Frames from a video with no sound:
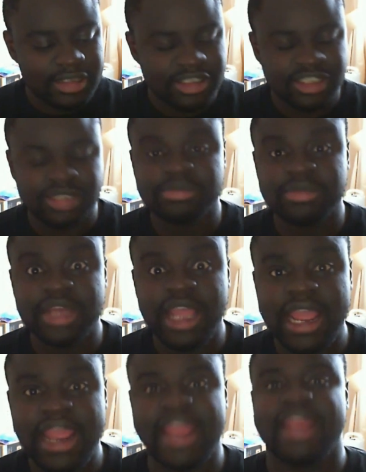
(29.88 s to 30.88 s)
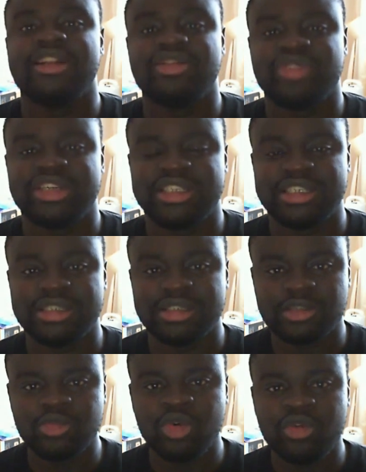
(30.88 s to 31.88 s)
some interesting
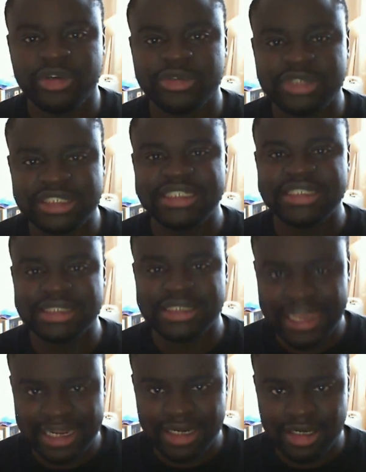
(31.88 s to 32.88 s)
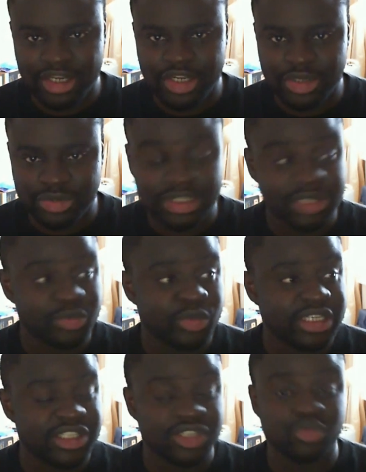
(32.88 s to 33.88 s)
Smallville Season 10 news that
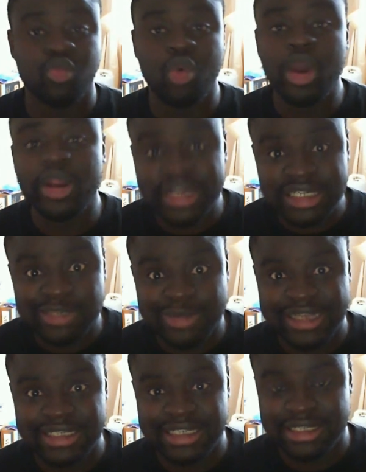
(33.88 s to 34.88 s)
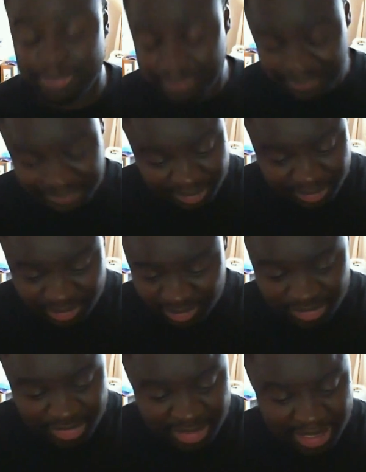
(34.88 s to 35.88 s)
we just weren't expecting,
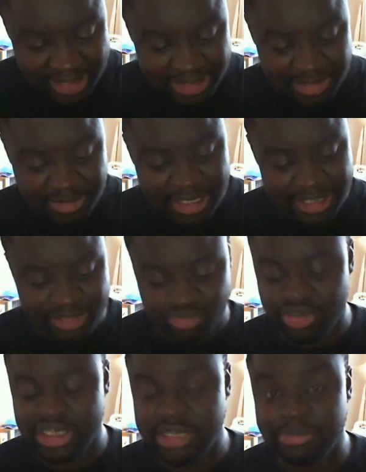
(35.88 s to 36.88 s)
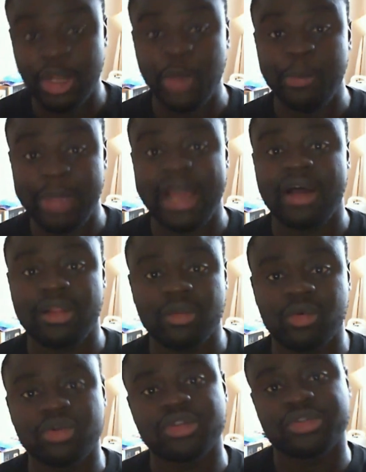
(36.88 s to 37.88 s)
and it's really blown me out
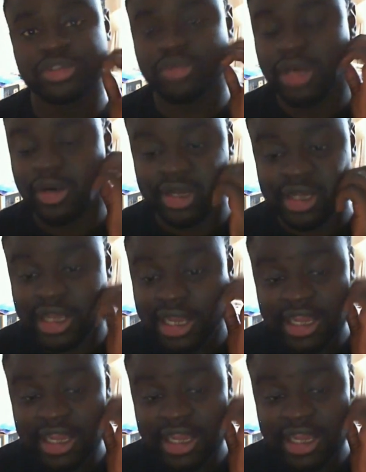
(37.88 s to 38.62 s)
of the water as well. And